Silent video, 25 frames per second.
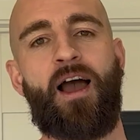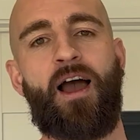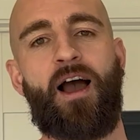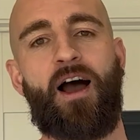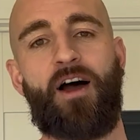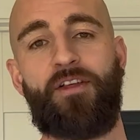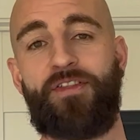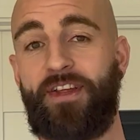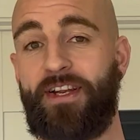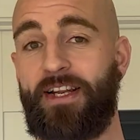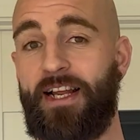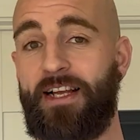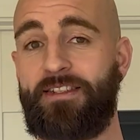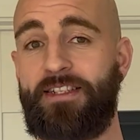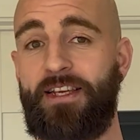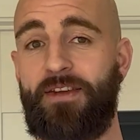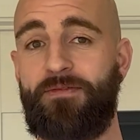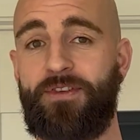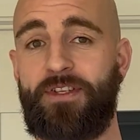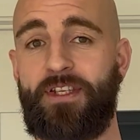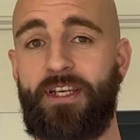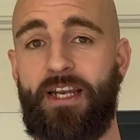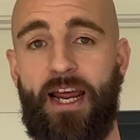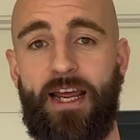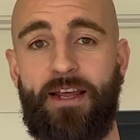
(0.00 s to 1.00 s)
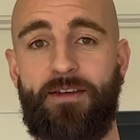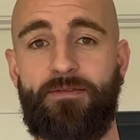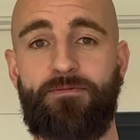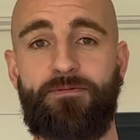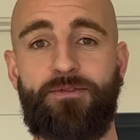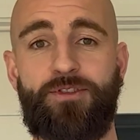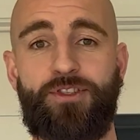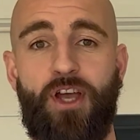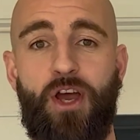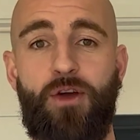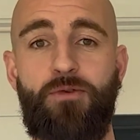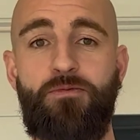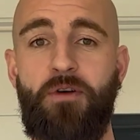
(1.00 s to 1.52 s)
I think that's it for today.
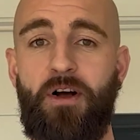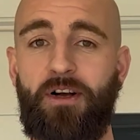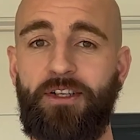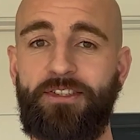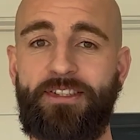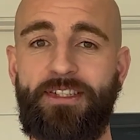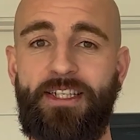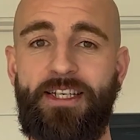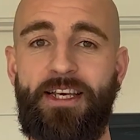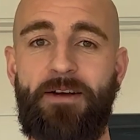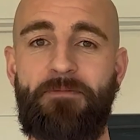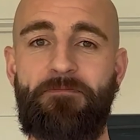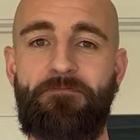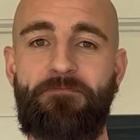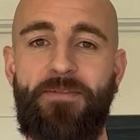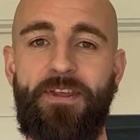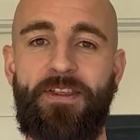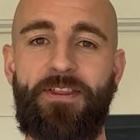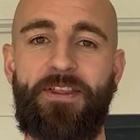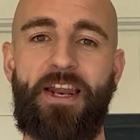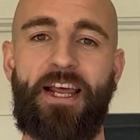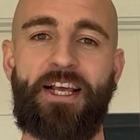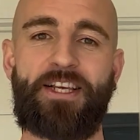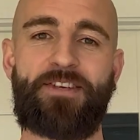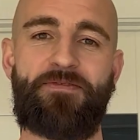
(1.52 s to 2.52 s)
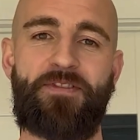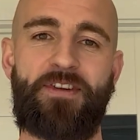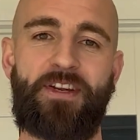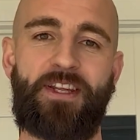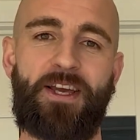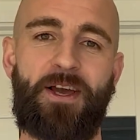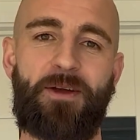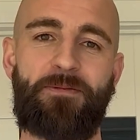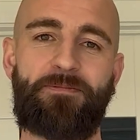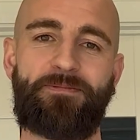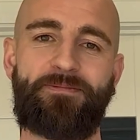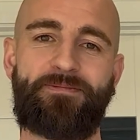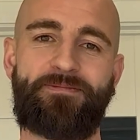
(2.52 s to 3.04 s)
So I'll see you in the next video.